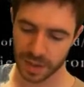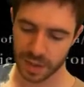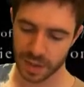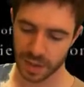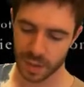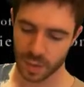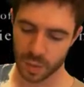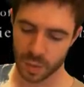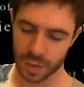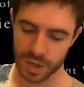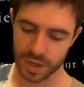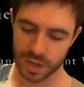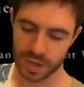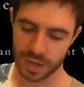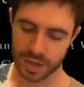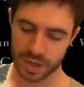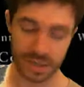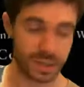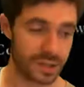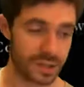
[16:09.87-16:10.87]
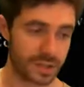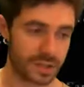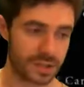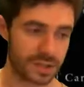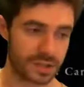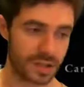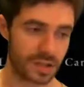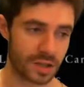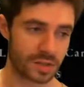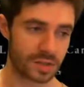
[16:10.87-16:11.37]
We cleared
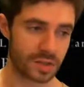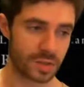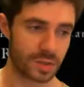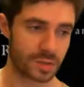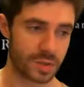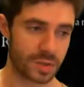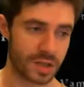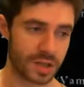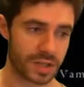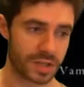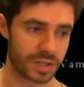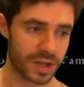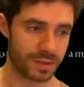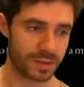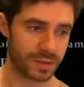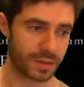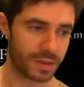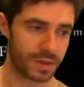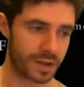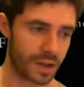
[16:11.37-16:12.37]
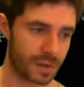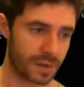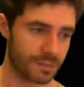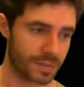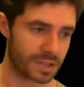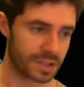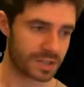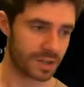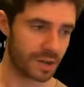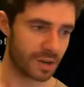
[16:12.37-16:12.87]
Dark Souls, we killed everything. I
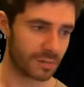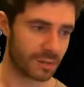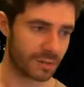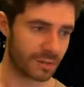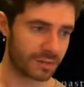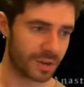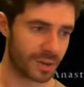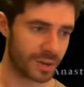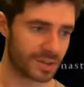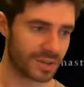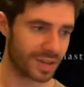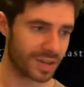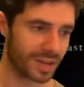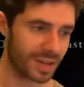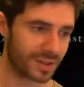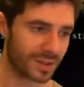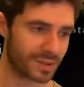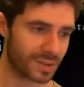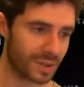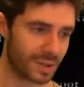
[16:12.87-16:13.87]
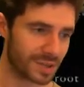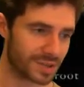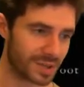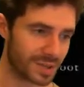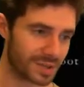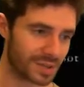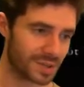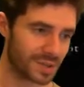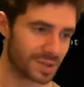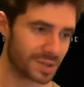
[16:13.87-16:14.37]
missed it on my phone, died. I'll have to watch it
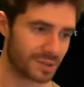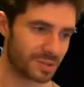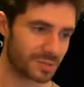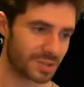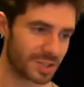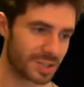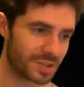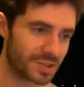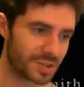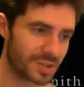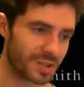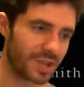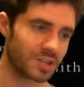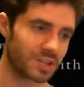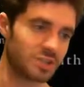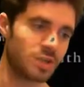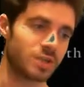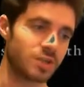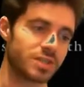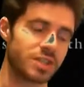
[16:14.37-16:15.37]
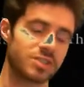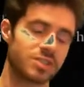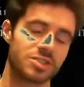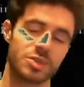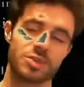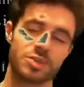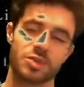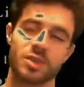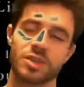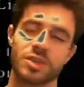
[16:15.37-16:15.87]
on YouTube and DS2 next. Not
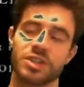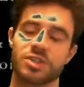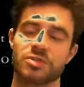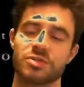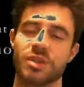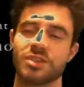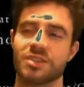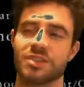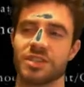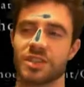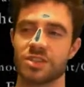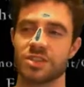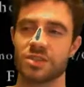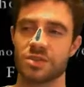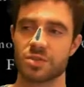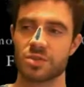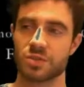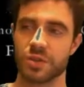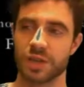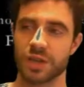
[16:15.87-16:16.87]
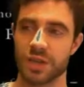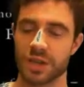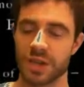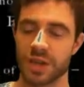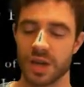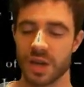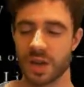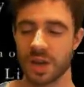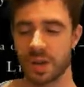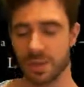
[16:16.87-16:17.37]
DS2, Scotty, straight to DS3.
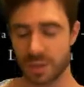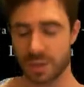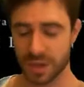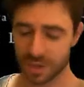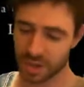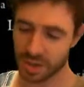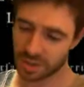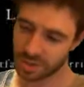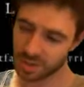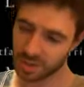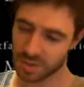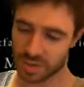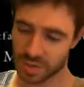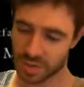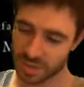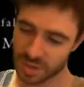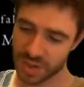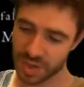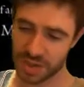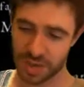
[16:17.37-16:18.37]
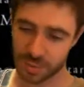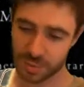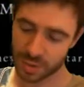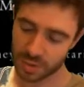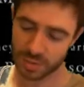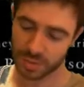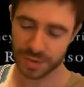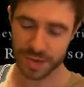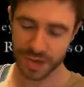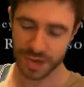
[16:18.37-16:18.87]
Played Dark Souls 3, then
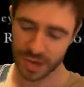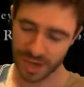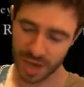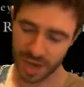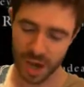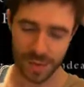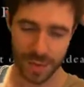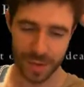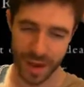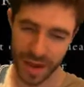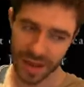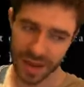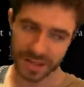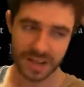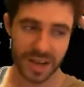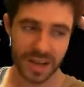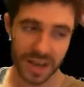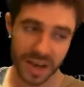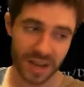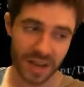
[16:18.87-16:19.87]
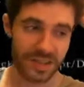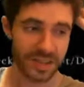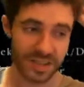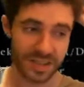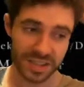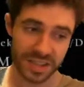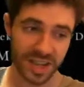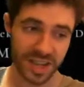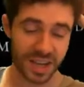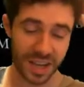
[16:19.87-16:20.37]
possibly a Cuphead, and then
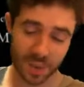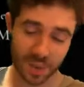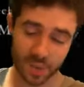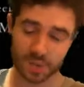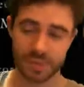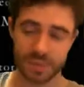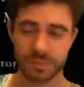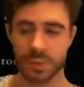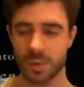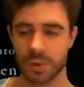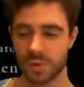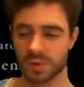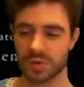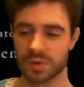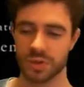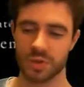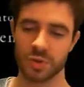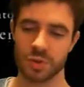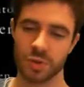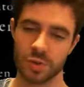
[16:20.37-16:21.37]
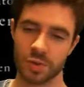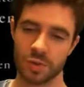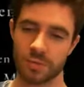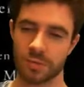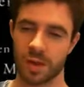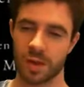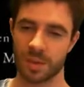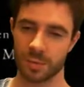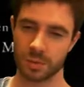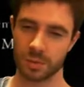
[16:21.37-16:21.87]
today I also bought
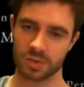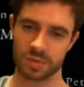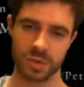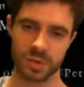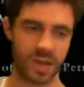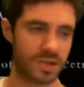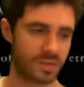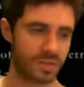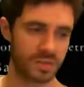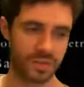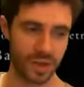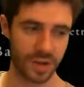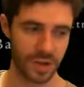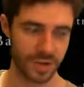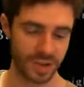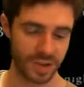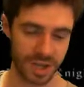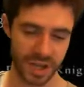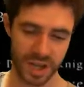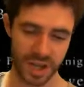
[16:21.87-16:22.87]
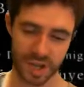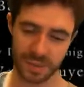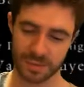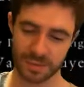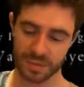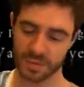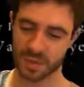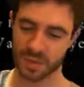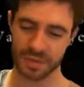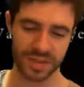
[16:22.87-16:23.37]
Doom, I bought some Castlevania games,
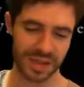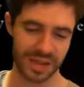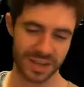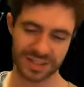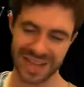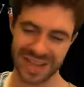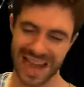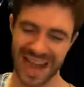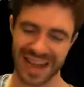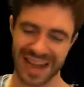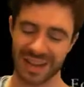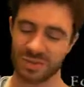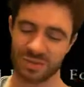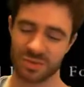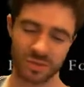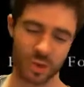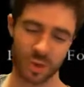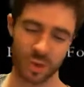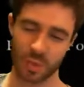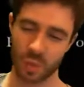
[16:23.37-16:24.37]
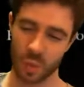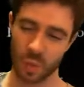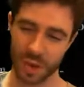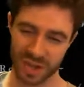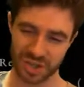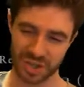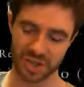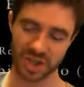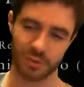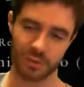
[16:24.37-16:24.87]
we've got Deus Ex, we've got The
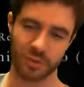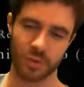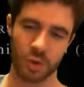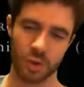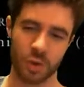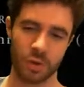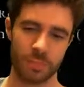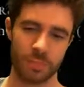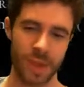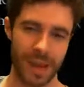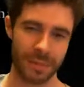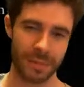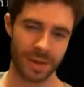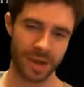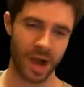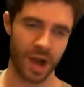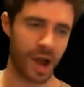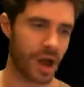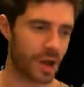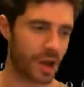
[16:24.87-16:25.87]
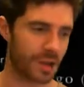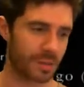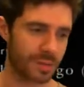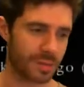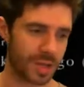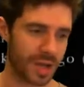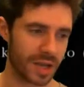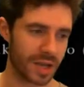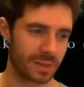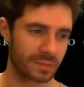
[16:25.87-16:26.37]
Witcher, we've got all the Batman Arkham
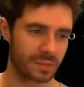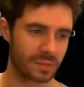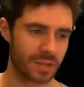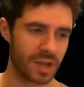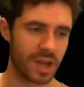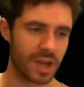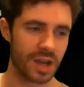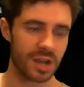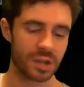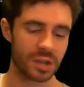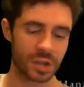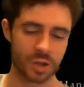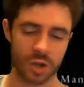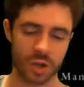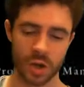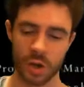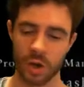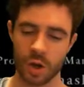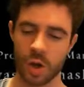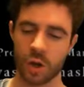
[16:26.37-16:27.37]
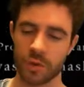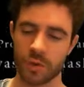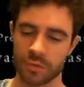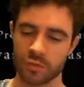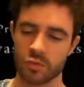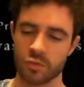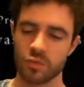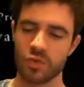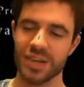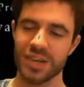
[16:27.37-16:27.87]
games. Just a lot of
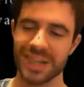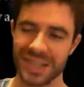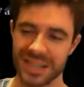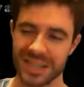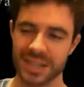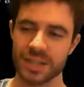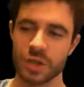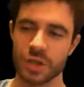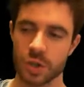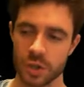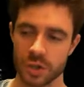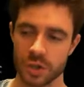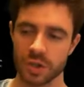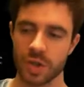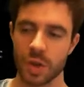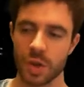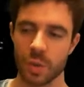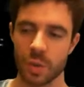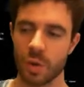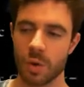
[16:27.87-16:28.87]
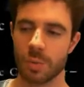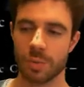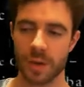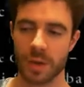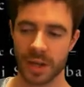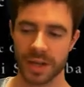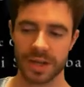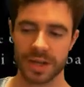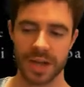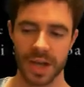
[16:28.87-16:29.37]
really good
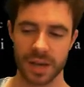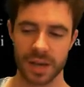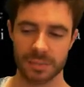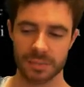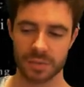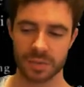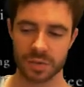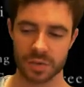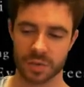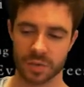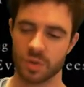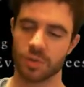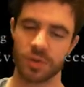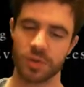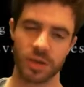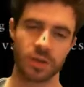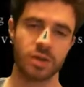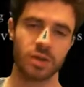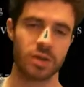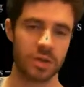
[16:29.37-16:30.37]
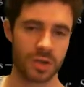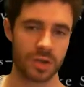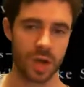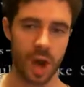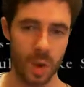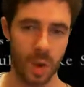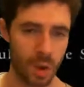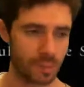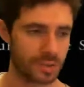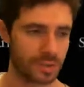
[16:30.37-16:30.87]
one-player games, or
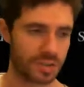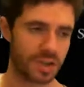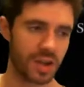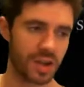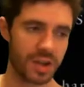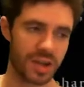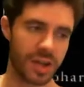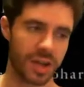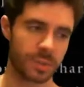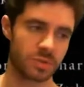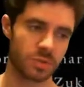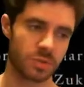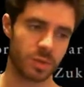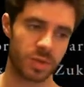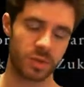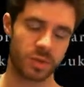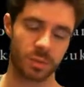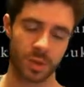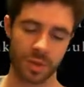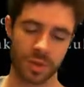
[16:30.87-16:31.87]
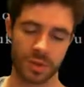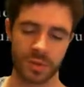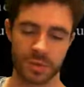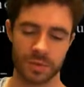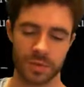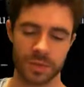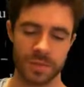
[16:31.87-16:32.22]
co-op style games that we're going to play through.